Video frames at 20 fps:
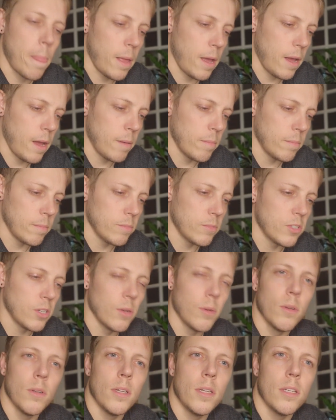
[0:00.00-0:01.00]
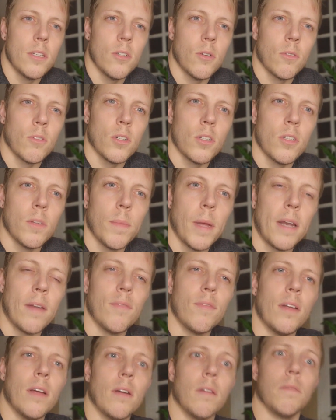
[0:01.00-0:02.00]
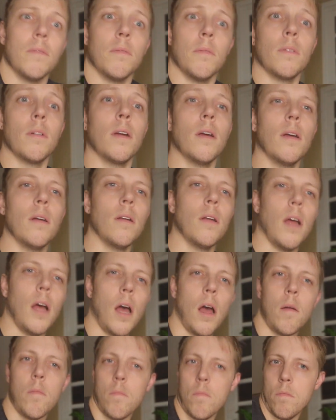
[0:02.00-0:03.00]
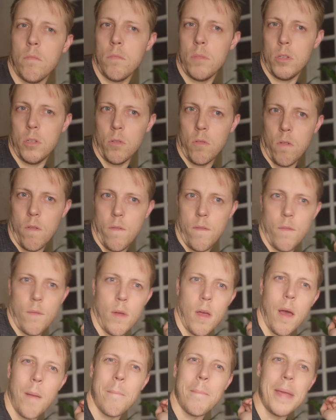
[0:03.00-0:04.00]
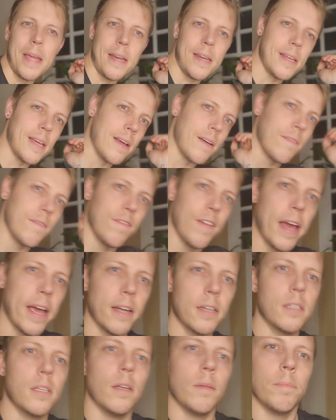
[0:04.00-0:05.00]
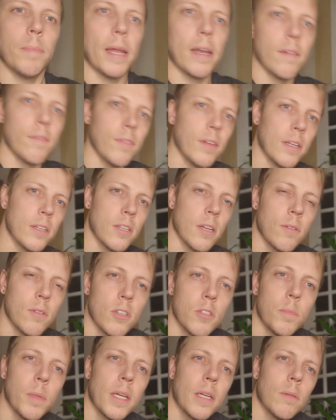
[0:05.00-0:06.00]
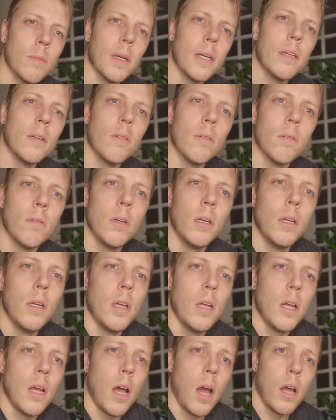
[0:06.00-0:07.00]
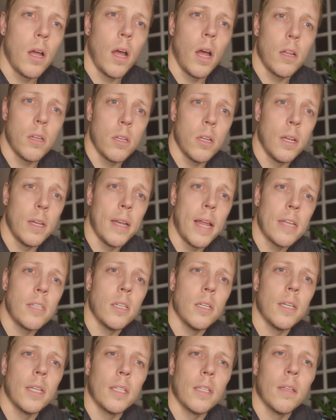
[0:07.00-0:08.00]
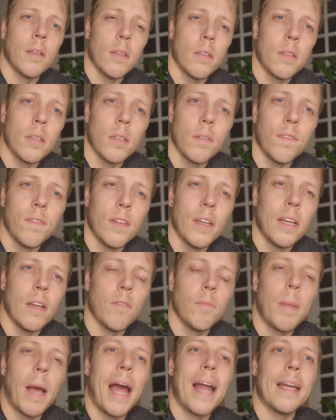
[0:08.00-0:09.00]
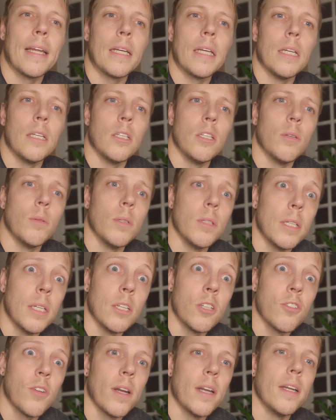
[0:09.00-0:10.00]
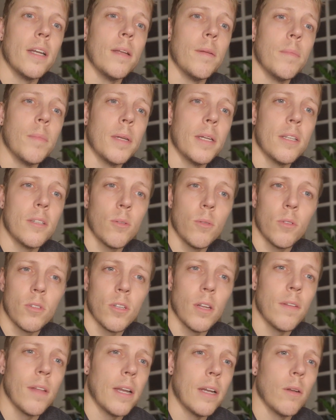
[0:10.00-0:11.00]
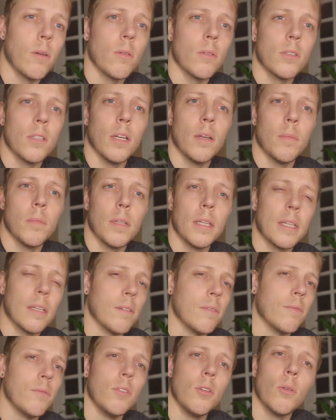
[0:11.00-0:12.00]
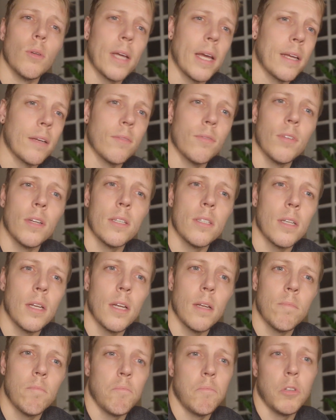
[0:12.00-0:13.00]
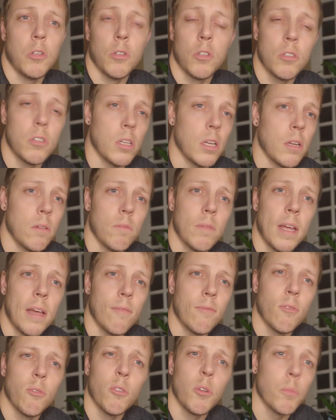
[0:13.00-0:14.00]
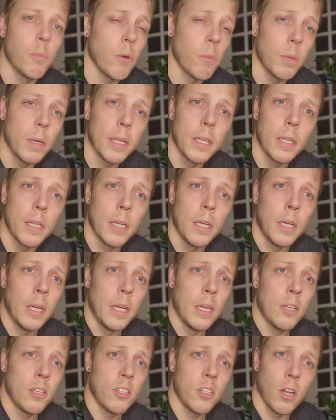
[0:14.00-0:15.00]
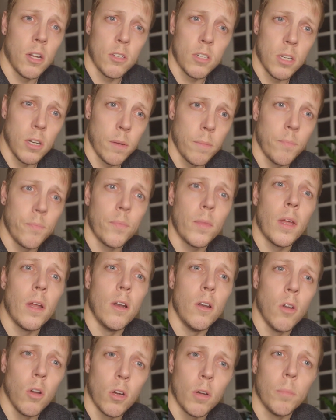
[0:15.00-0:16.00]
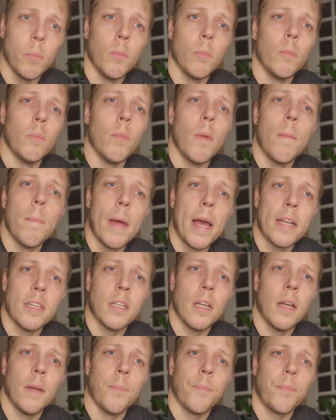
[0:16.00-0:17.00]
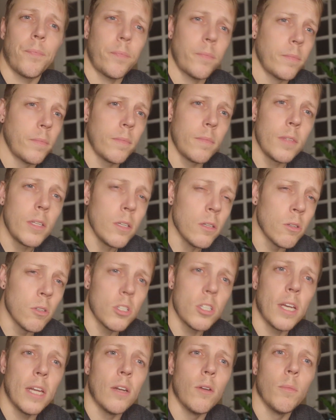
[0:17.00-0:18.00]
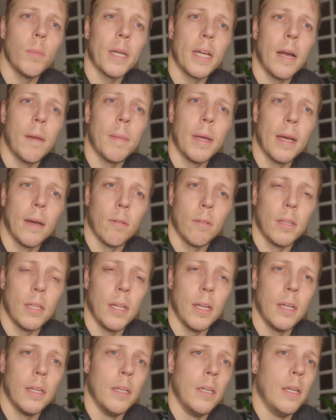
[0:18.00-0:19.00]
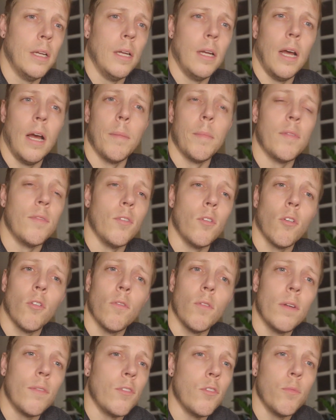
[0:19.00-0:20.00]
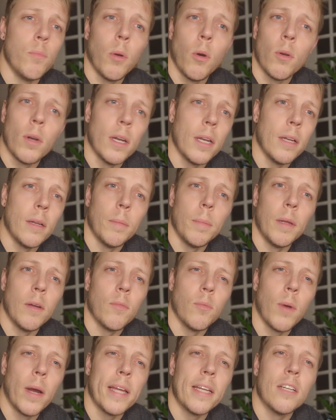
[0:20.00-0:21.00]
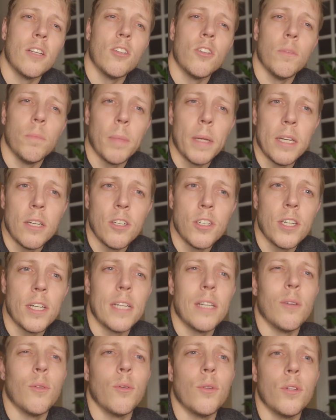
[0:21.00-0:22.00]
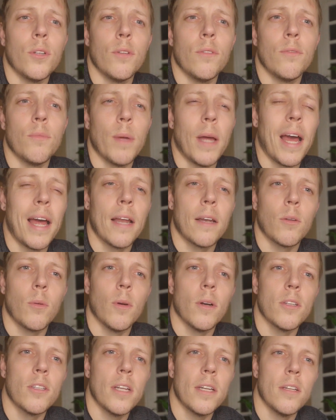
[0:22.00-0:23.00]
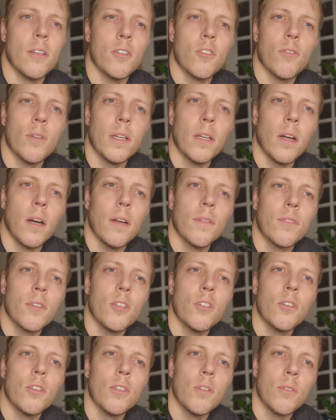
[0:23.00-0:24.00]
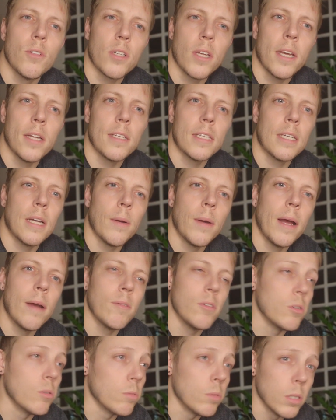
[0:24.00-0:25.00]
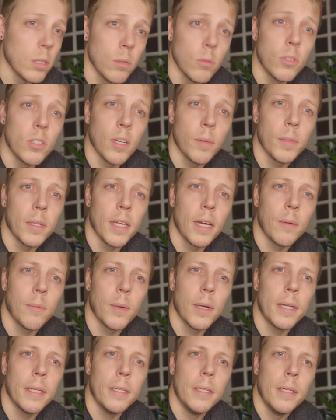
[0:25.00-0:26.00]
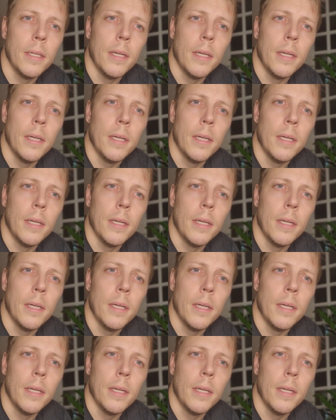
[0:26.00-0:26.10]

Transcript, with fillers: Um, so it's not just the benefit of um, sort of immediate effect benefit, so to speak, where you're lessening the, the feel of panic in you and the adrenaline, but it's also that long term thing of you're getting fitter, so therefore you'll probably start to look better, skin will become healthier, um, if you're if you've put on a little bit of weight because you binge eat or you've had quite a sedentary life because you're too scared to go out, you'll lose some of that weight.